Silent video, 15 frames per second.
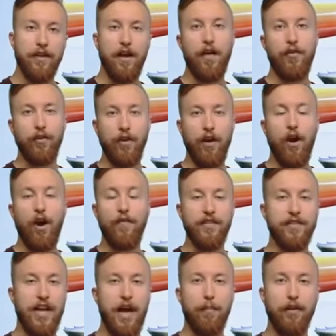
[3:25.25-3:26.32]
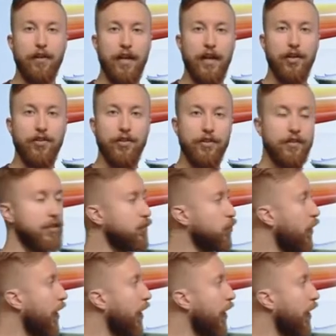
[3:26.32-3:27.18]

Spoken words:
and other office applications as